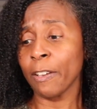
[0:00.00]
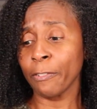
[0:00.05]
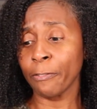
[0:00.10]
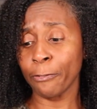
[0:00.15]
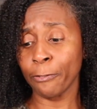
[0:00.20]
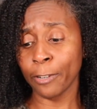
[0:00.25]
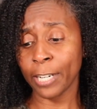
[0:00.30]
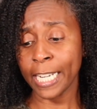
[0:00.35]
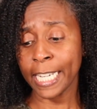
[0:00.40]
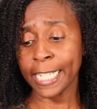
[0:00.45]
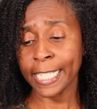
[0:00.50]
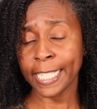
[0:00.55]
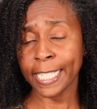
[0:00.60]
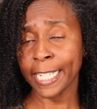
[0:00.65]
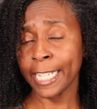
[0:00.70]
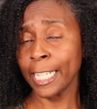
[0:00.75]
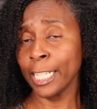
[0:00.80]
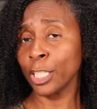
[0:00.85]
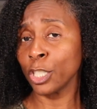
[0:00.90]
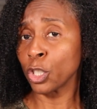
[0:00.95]
Frizz
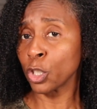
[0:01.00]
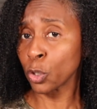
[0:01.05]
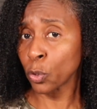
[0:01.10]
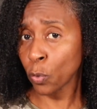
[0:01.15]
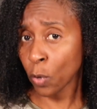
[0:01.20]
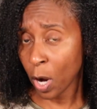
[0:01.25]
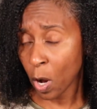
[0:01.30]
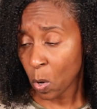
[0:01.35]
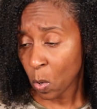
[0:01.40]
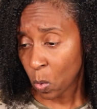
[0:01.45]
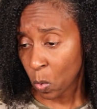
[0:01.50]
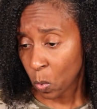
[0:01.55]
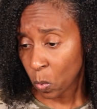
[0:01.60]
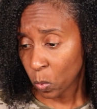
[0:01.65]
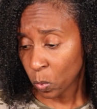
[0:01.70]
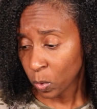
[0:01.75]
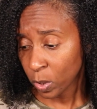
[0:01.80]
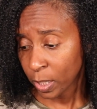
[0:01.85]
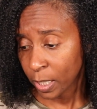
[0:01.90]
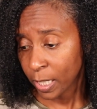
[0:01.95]

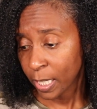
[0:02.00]
Control